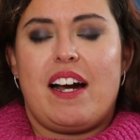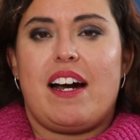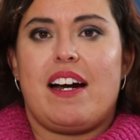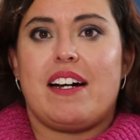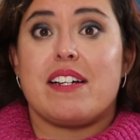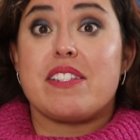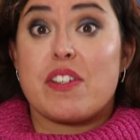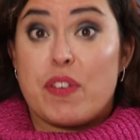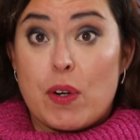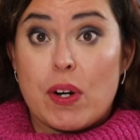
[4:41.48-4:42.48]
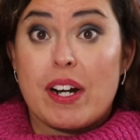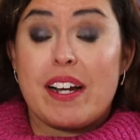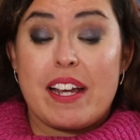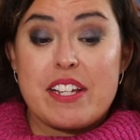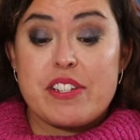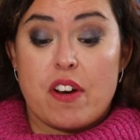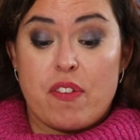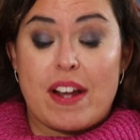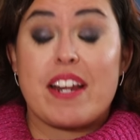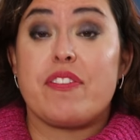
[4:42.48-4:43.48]
uh, Sephora is your
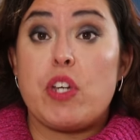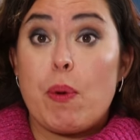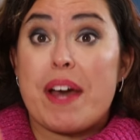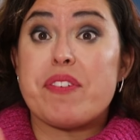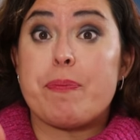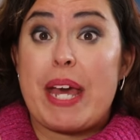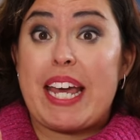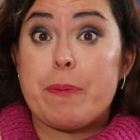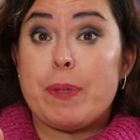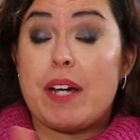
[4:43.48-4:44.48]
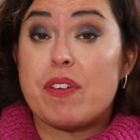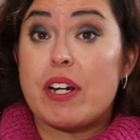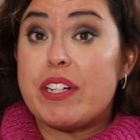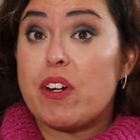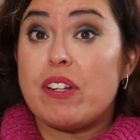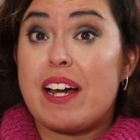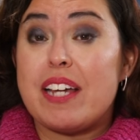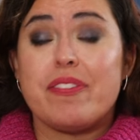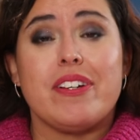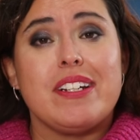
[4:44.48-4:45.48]
friend. If you have a makeup lover in your
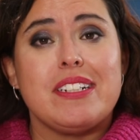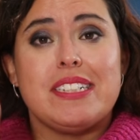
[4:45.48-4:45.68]
life,